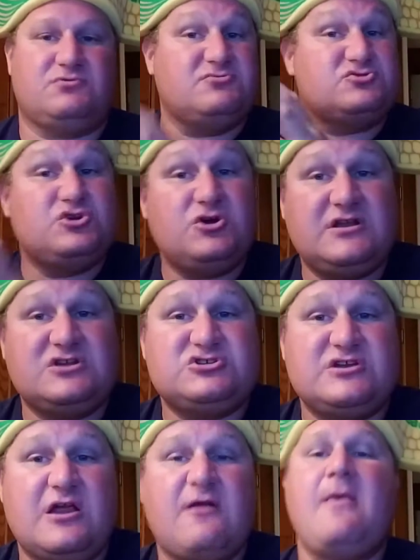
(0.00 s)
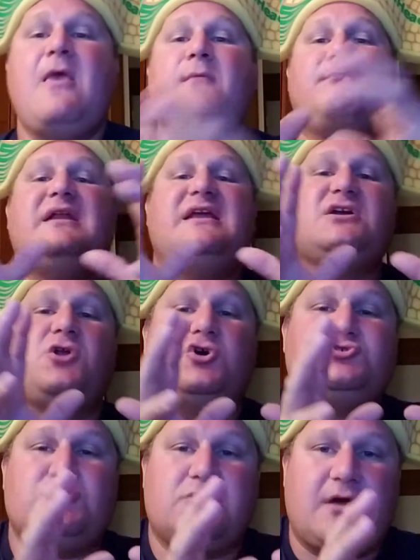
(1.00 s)
So he was a good engineer, but he could
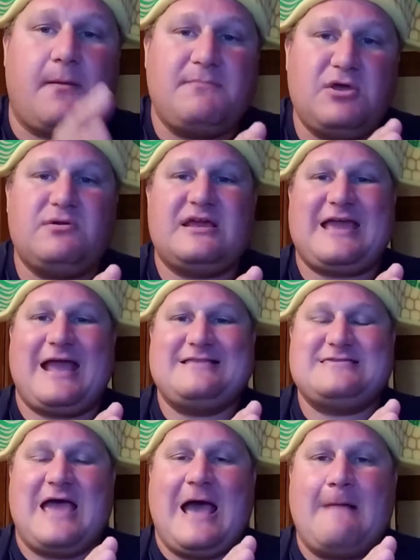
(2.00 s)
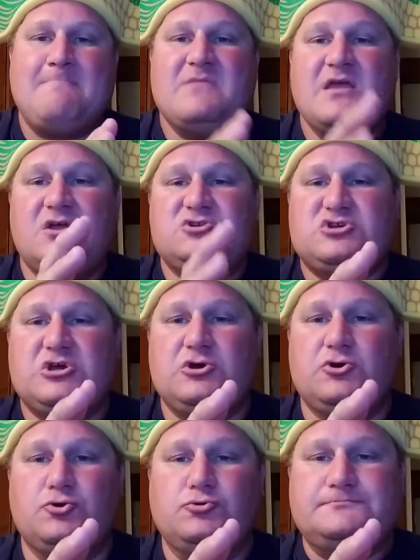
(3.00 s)
also communicate that
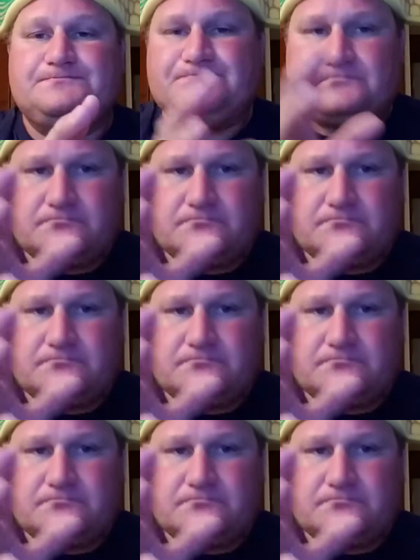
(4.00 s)
to